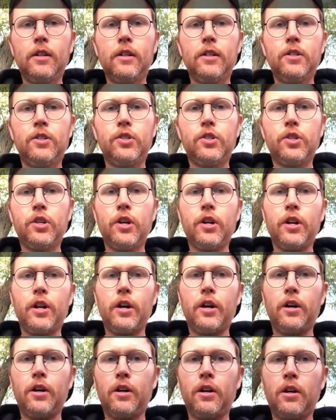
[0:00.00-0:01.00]
just going
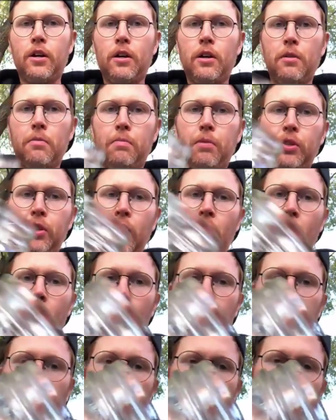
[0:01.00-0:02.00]
to put that
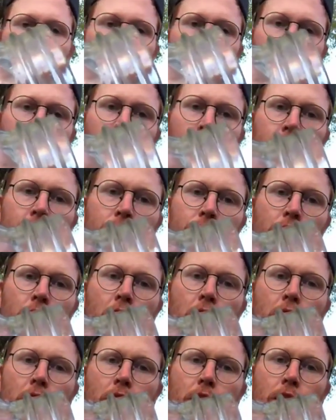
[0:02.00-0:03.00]
on top of this other
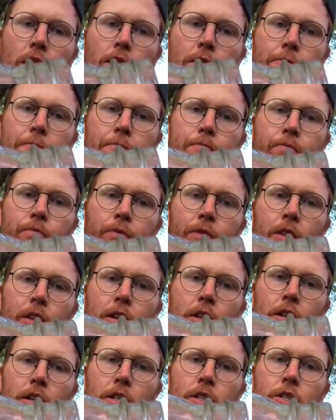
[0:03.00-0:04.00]
jar.
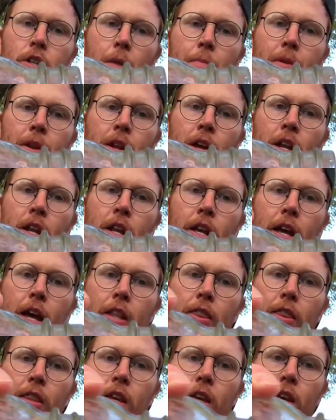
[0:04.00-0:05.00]
Dump it in to get
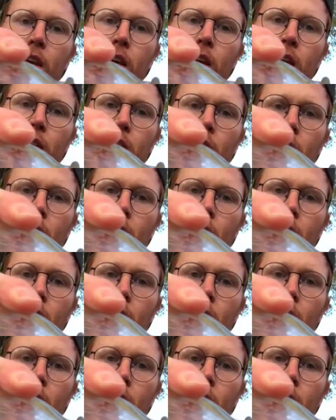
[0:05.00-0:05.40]
the